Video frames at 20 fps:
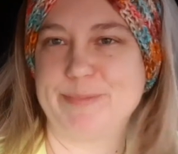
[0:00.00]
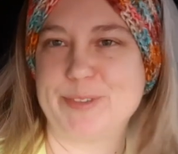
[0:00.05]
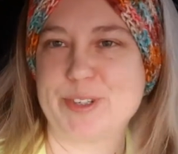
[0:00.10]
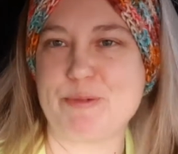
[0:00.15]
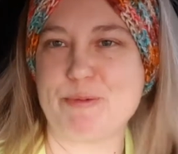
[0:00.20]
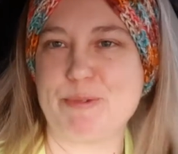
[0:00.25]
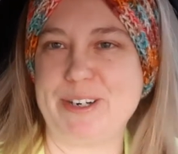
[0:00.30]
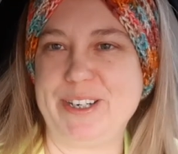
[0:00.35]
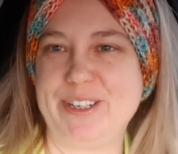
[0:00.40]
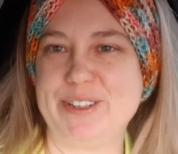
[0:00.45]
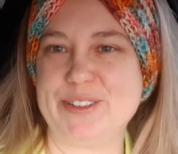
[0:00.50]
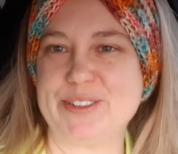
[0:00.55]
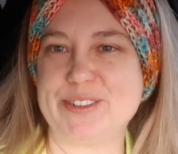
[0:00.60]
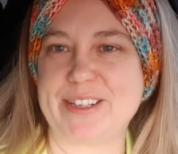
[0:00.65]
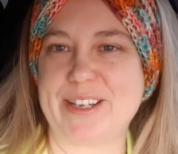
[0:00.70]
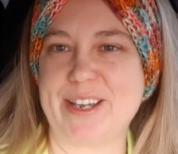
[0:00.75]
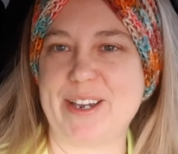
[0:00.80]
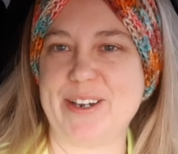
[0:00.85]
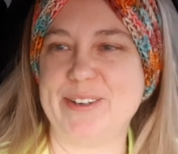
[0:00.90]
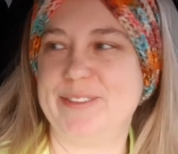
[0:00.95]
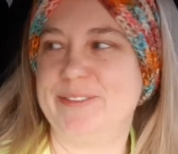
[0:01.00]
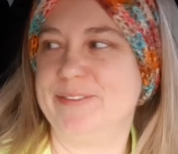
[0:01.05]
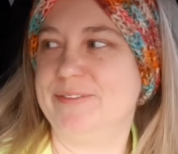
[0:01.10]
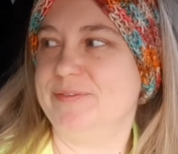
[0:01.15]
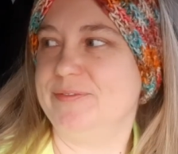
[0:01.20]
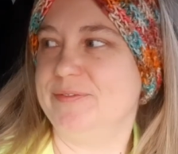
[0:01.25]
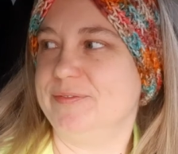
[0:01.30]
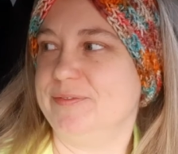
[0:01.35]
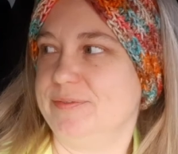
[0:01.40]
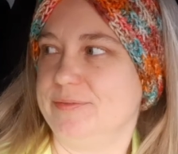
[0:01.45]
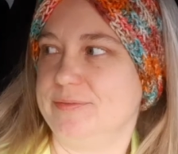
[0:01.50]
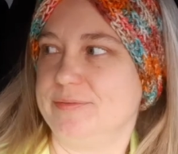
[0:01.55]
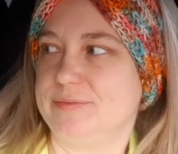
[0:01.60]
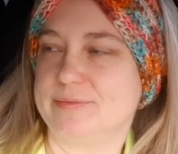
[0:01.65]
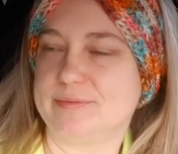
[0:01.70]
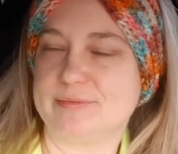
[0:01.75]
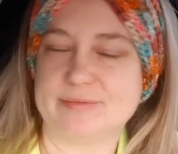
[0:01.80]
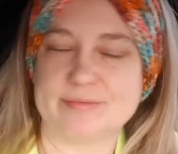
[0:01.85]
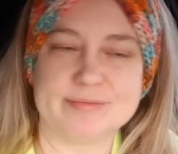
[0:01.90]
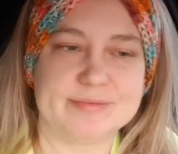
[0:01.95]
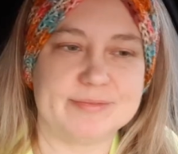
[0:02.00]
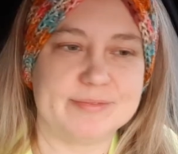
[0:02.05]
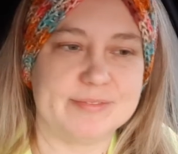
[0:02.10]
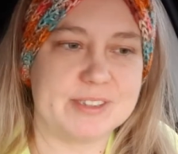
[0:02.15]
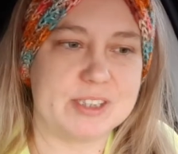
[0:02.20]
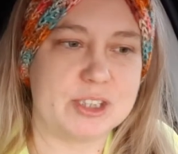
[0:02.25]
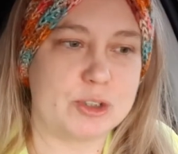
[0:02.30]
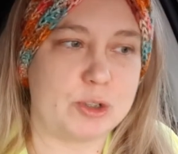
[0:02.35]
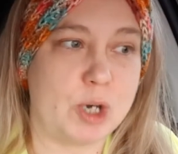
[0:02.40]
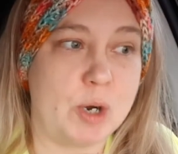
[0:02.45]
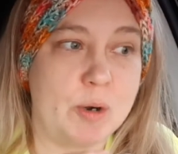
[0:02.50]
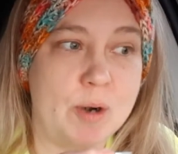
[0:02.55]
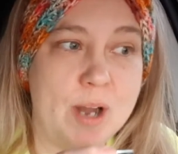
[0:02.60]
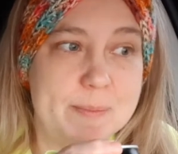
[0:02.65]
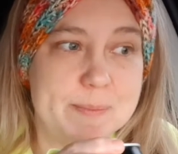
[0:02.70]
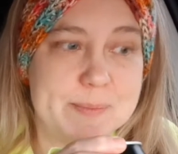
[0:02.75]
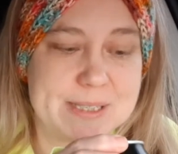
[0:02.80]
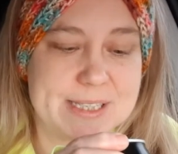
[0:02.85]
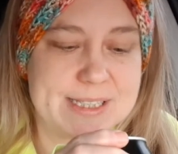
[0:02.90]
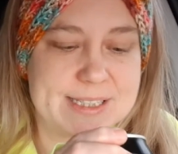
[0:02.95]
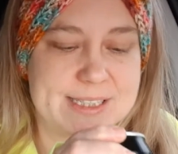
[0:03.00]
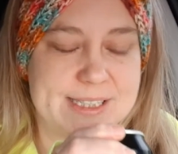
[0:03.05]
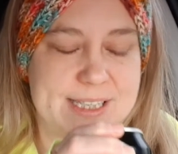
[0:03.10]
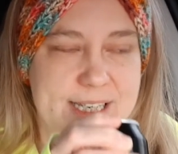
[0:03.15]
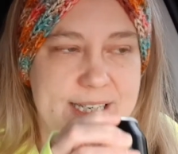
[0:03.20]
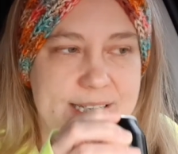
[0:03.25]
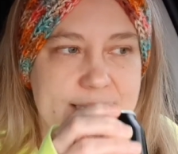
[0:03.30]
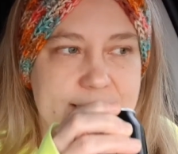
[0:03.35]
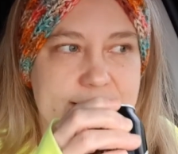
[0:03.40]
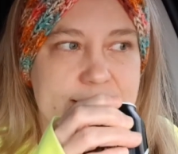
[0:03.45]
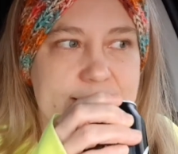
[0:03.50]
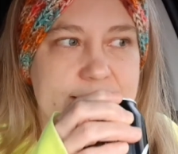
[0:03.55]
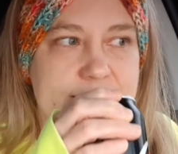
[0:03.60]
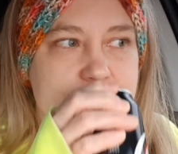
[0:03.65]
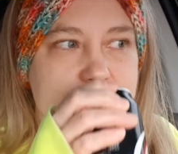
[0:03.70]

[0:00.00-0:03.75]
20 years ago. It's grown up since then.